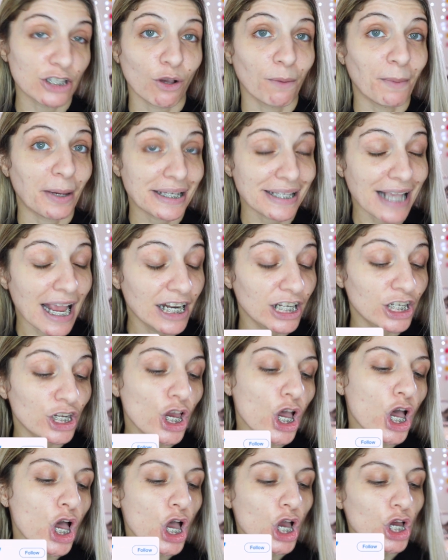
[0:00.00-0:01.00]
So I'm excited
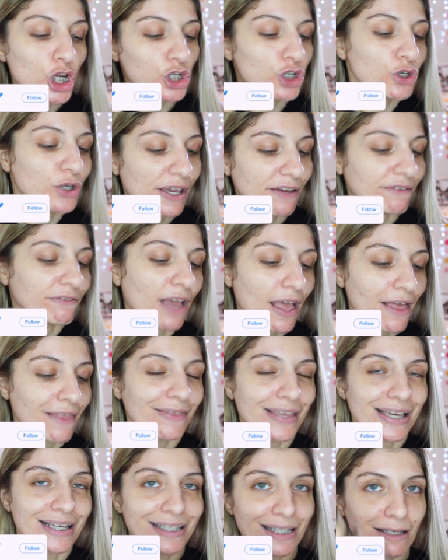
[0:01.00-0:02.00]
to give
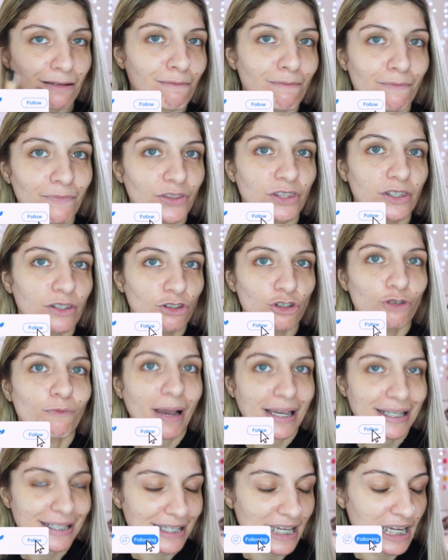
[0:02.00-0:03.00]
this to
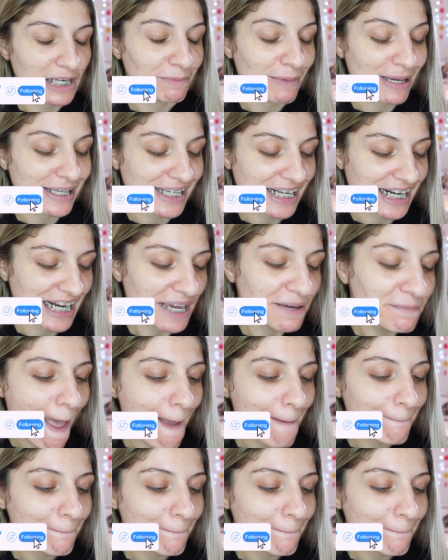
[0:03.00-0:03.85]
my skin basically.